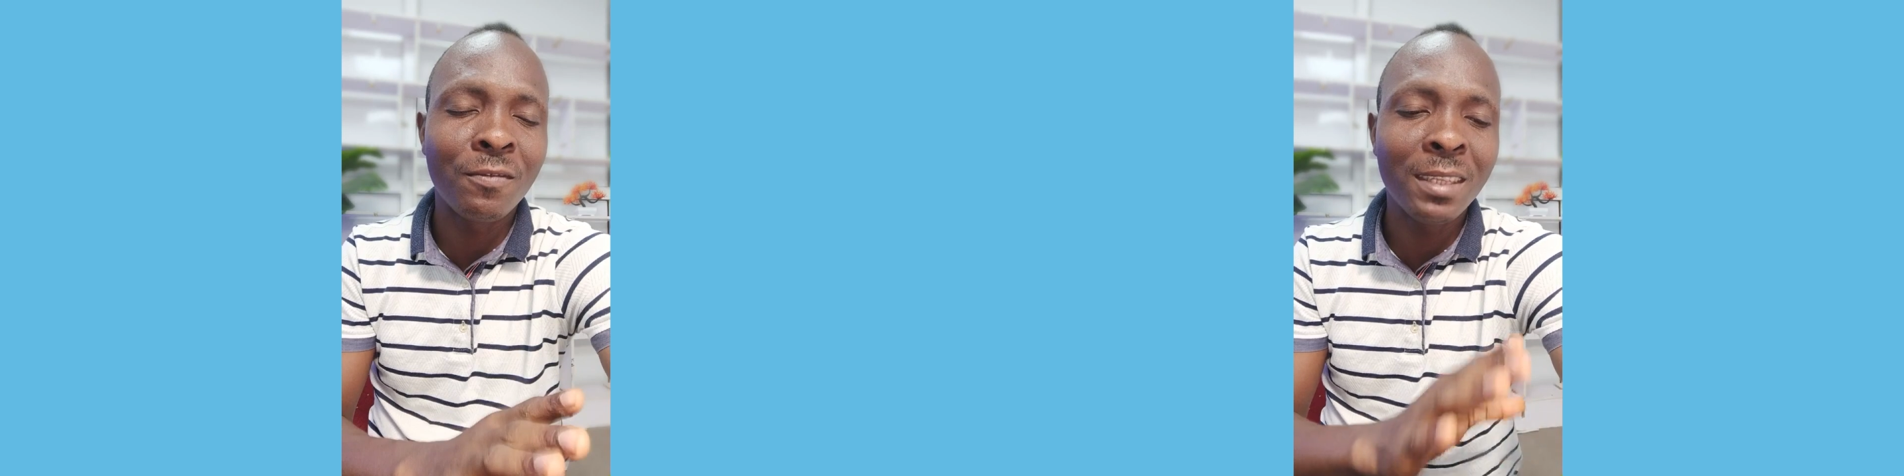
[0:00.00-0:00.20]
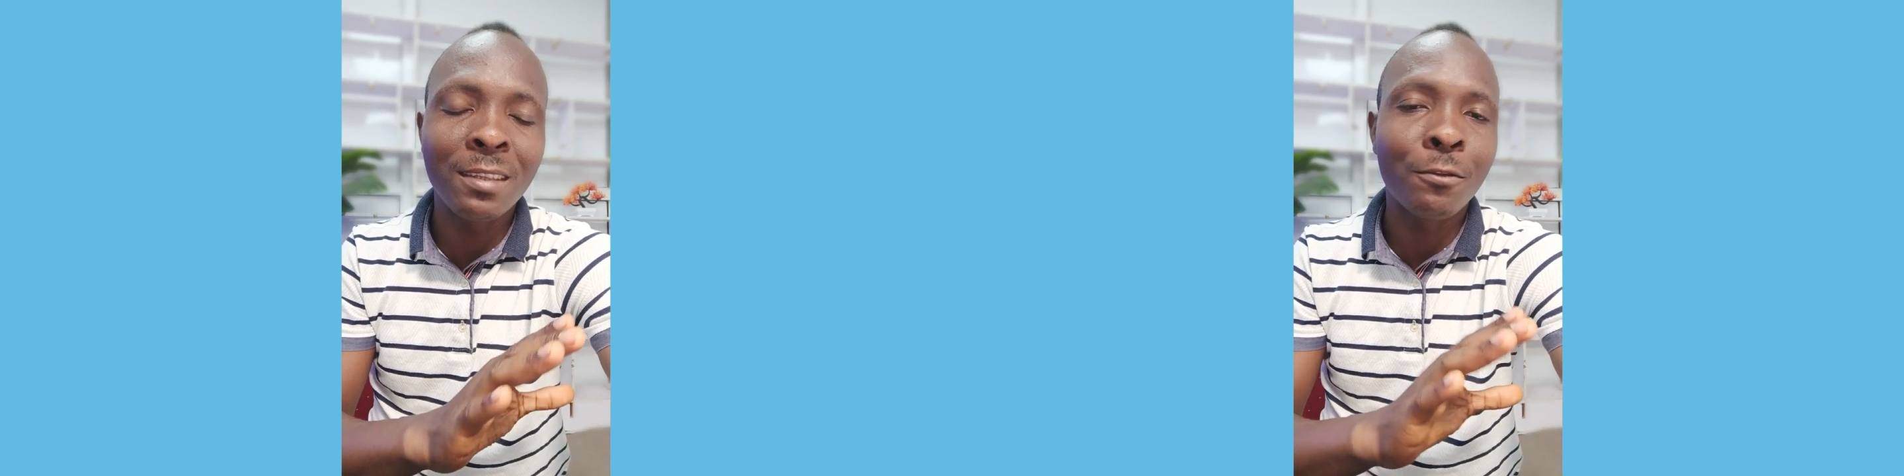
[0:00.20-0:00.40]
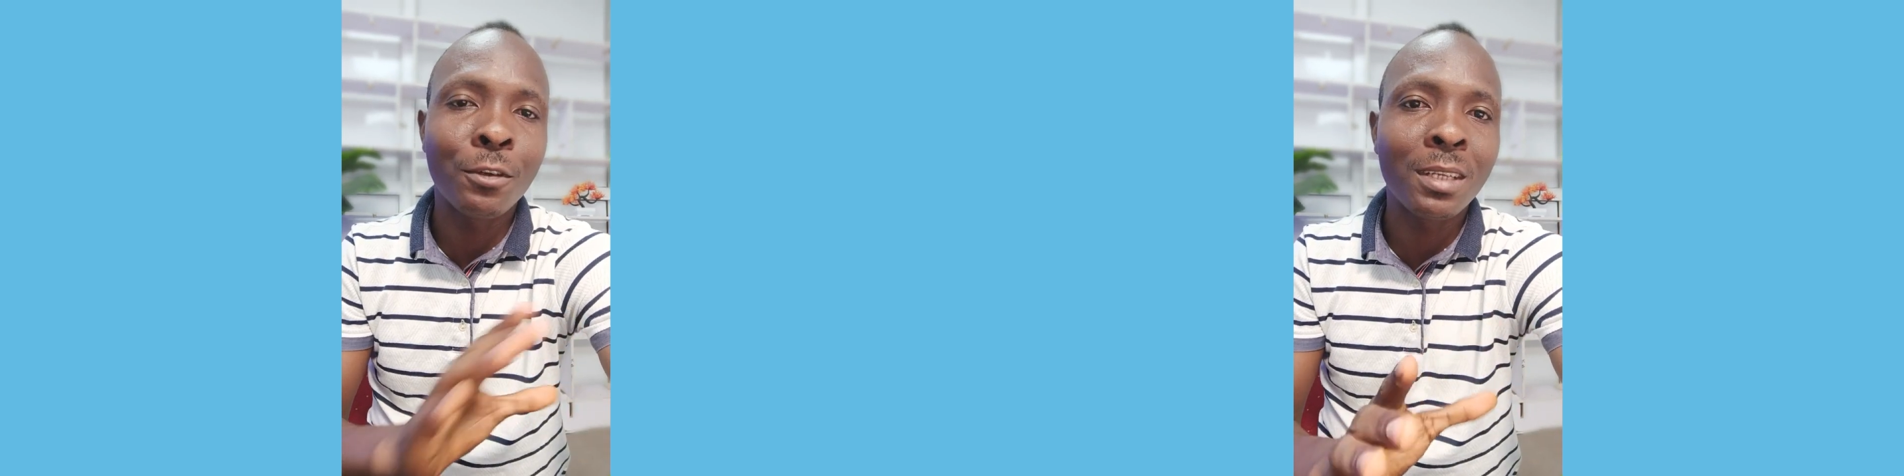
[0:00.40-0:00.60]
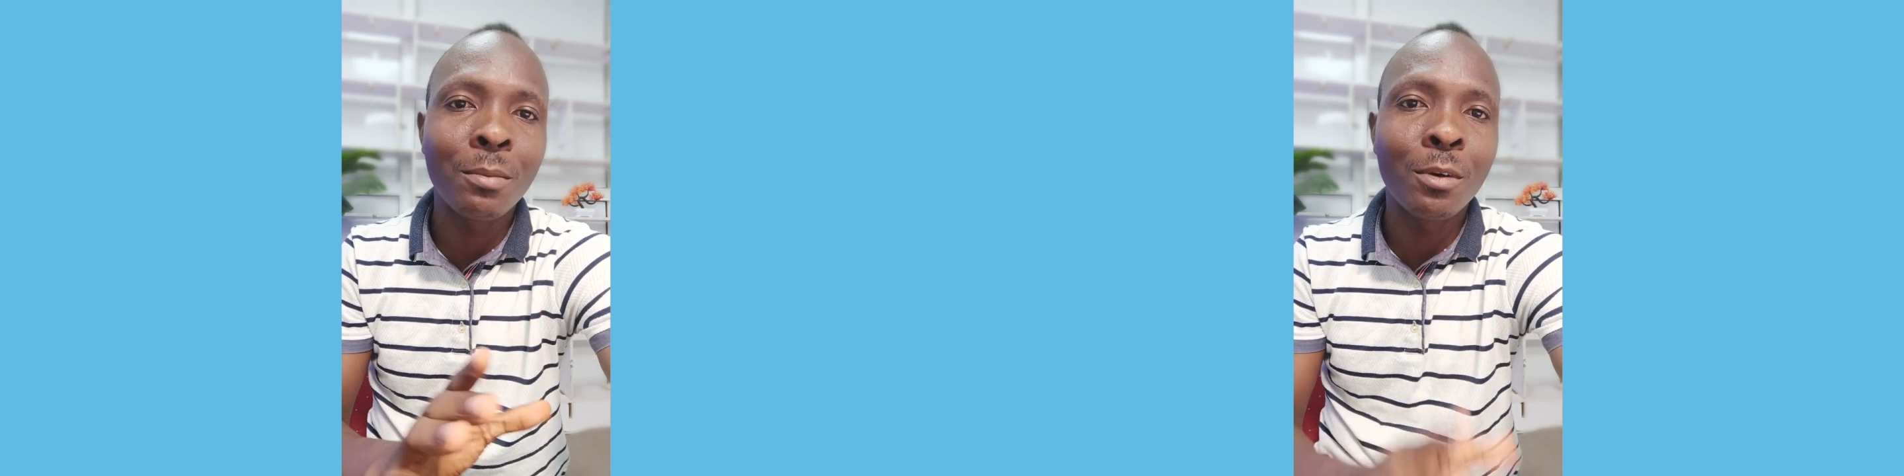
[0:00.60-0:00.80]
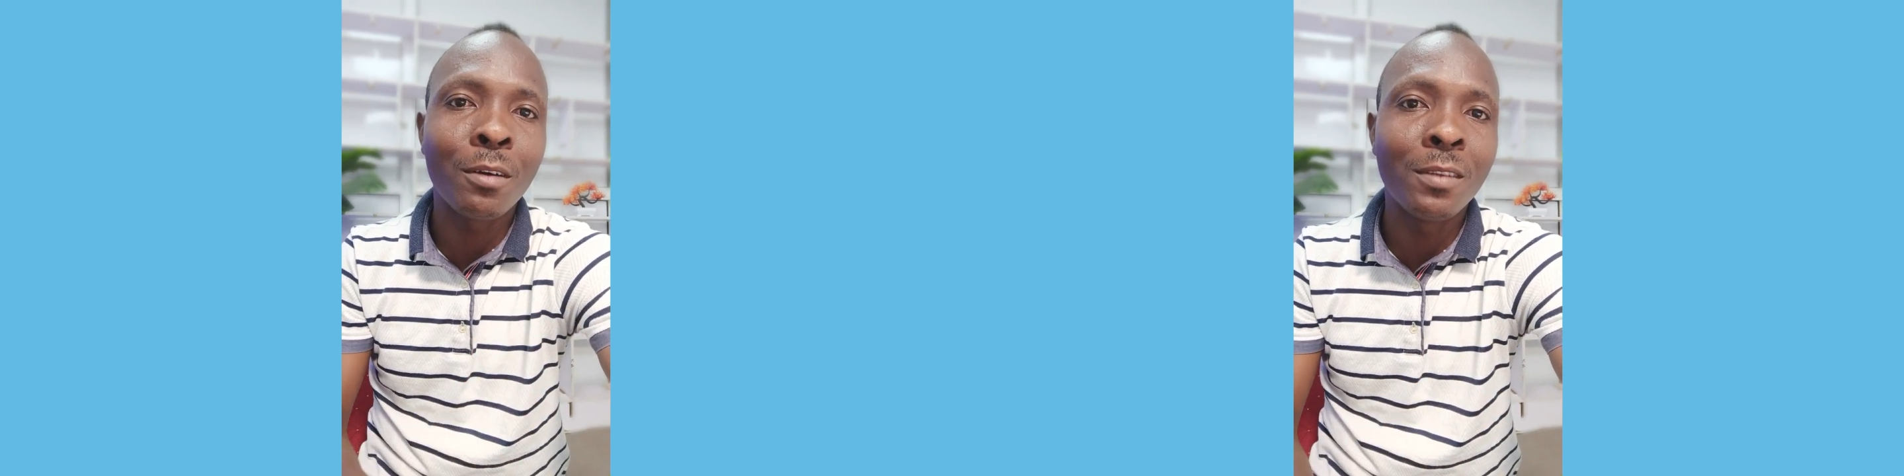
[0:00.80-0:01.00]
think the front
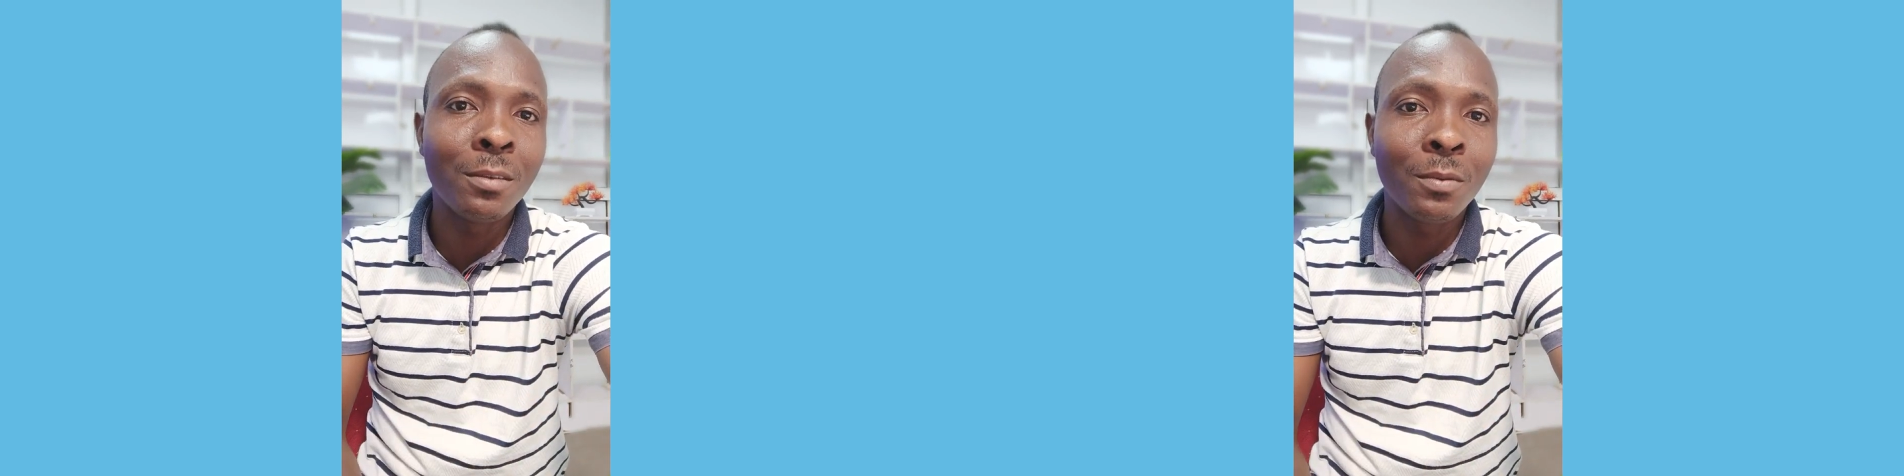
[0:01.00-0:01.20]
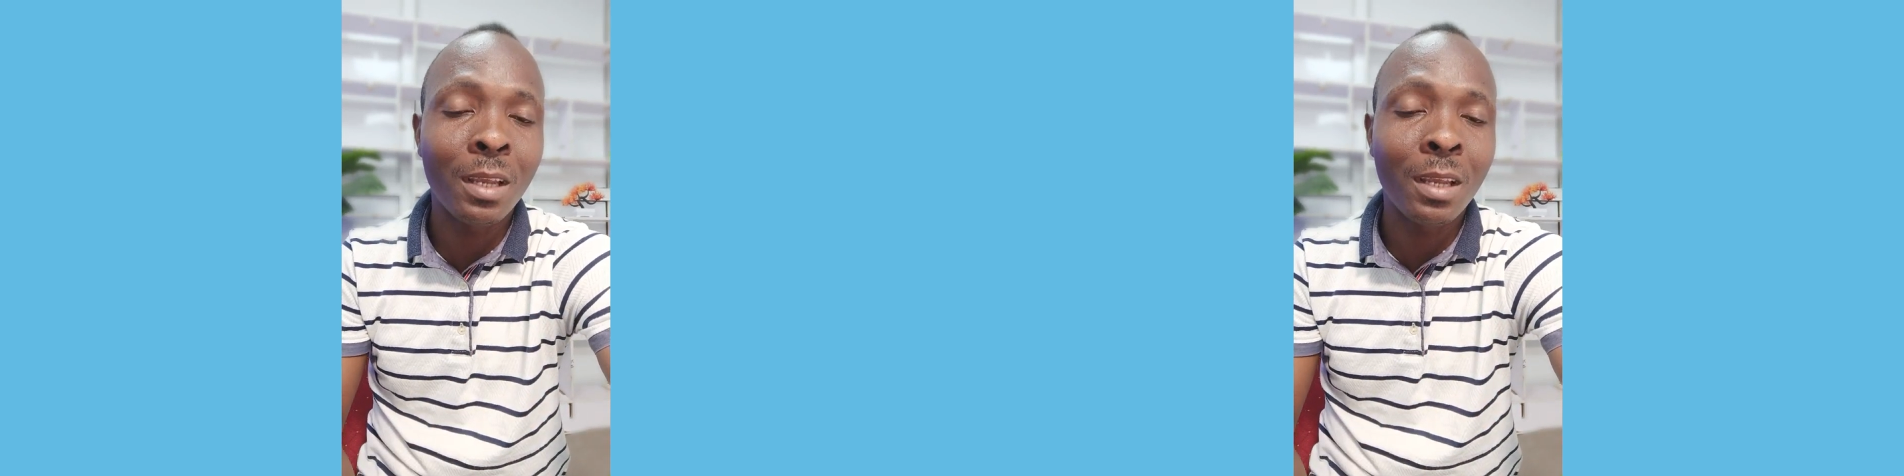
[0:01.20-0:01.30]
camera of this